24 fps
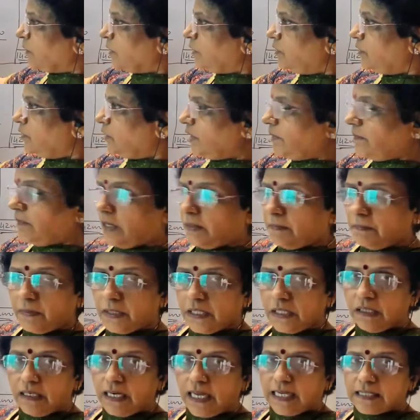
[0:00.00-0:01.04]
you remember
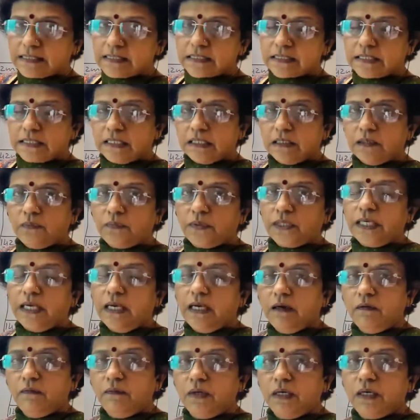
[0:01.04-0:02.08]
last year we
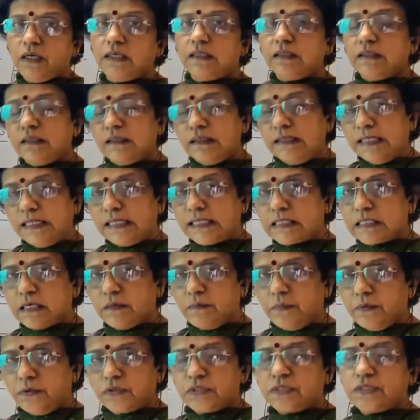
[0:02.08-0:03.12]
have learned the ledger
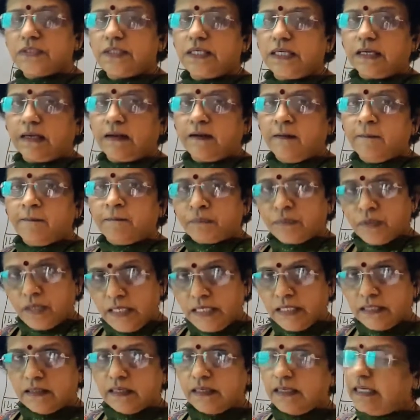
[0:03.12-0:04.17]
posting.
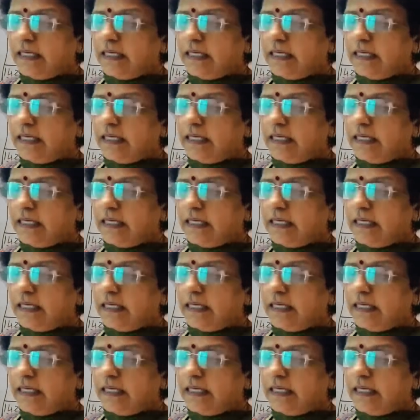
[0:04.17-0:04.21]
In the